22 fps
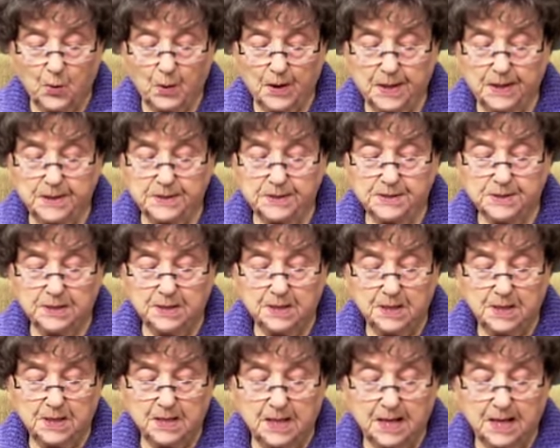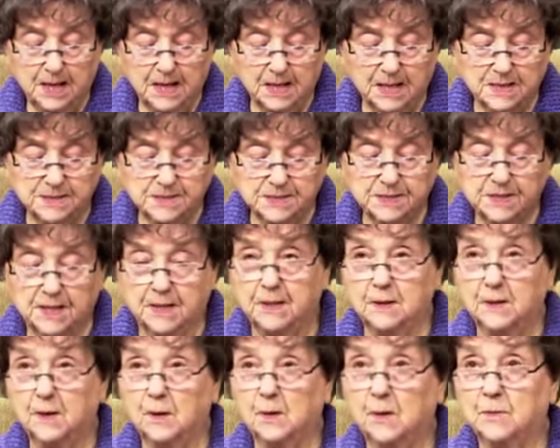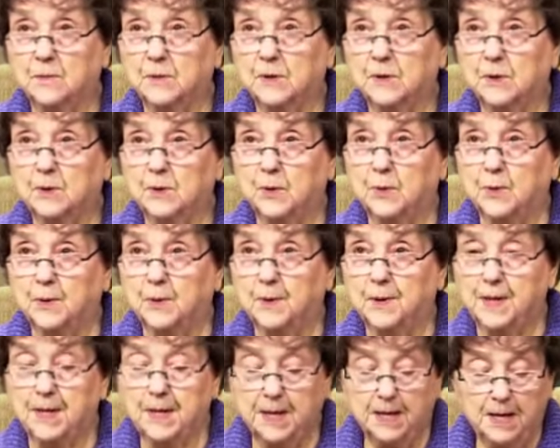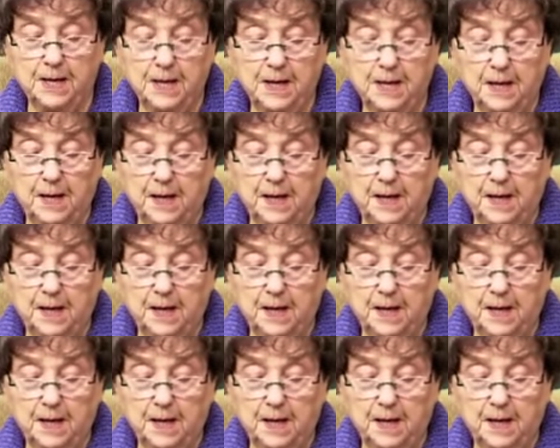Wait, I say, on the Lord.